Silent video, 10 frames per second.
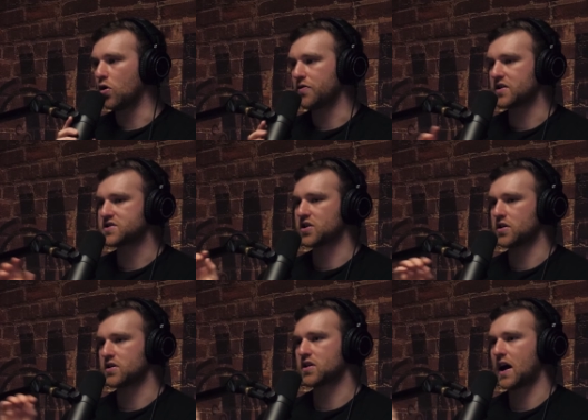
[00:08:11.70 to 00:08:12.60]
there's
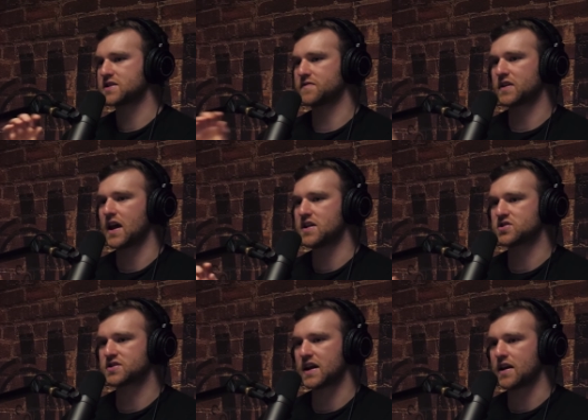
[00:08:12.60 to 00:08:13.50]
certain
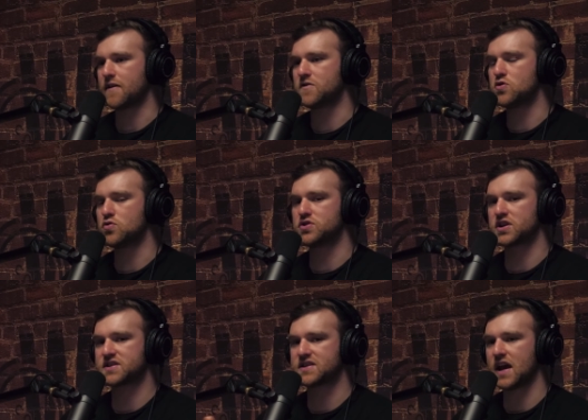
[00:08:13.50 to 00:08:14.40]
classifications. Like if you
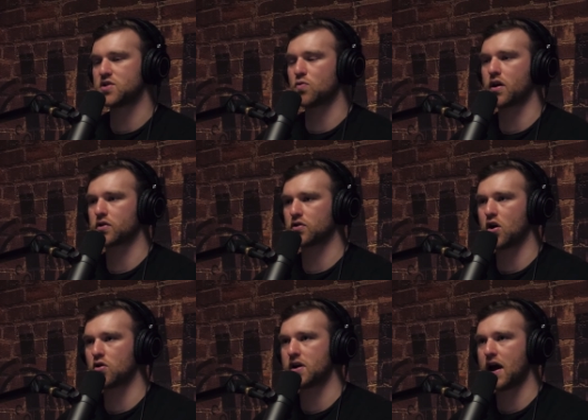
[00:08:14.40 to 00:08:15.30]
just say you want a
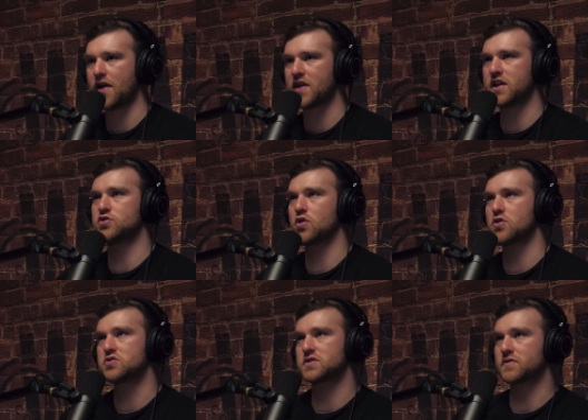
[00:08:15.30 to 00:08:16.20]
loan and then you go
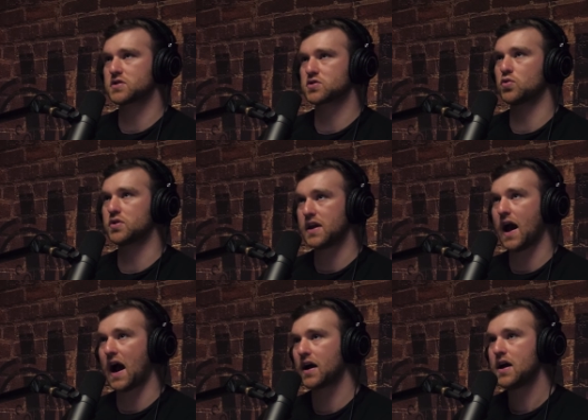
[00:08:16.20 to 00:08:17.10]
use it for a school,
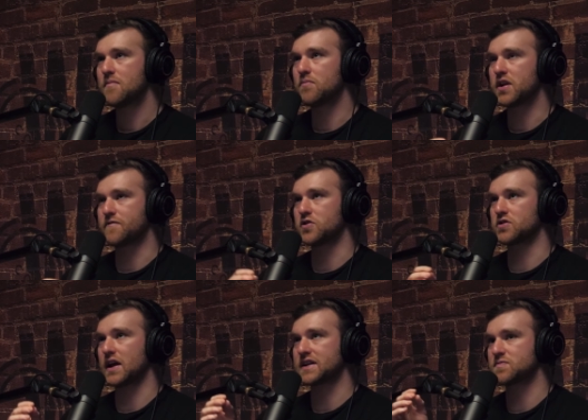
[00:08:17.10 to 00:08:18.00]
yeah. But if you're
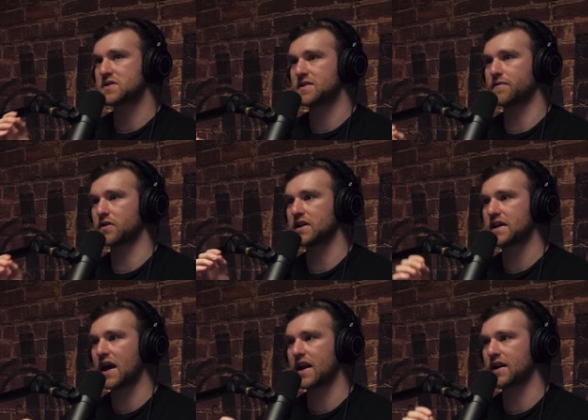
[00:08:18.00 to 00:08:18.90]
like specifically
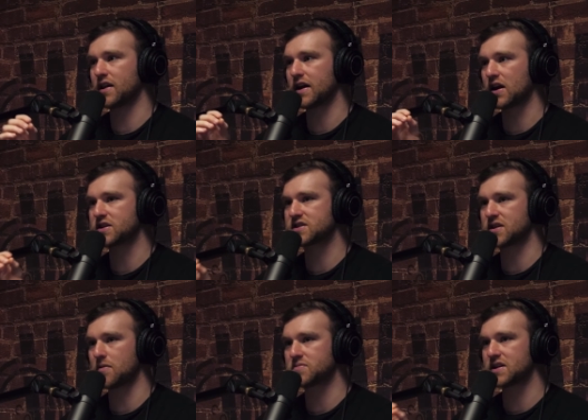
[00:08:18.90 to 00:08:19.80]
getting like a
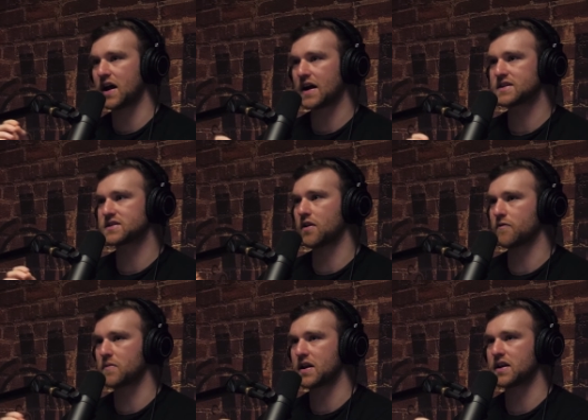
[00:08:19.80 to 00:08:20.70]
subsidized
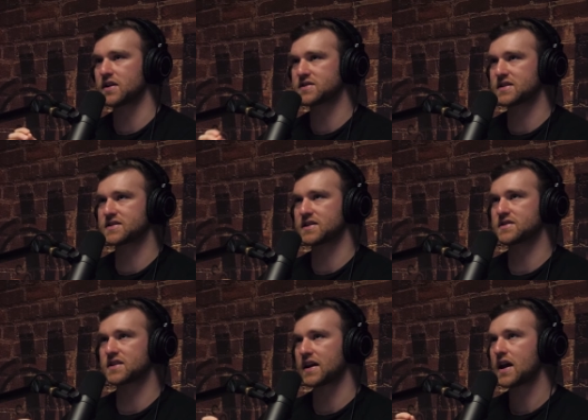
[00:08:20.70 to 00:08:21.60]
government assistance, like